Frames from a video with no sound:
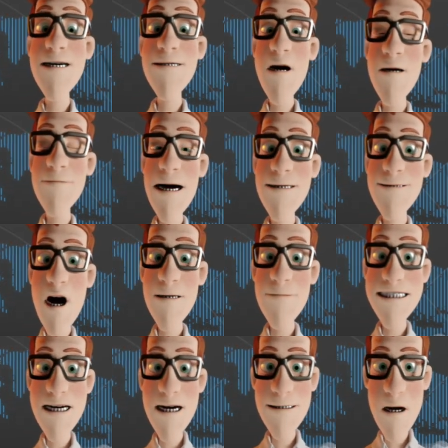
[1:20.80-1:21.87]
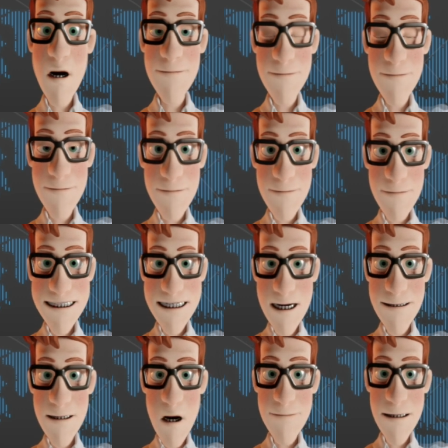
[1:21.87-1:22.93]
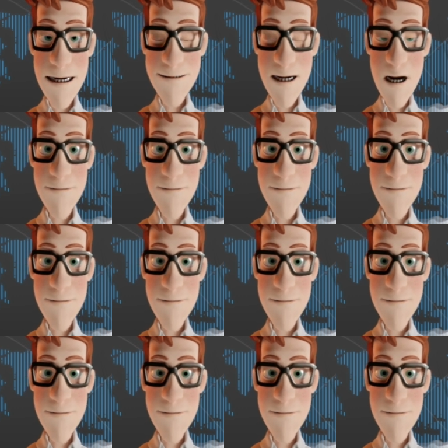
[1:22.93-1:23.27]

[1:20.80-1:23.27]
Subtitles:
on the engine output, consumption,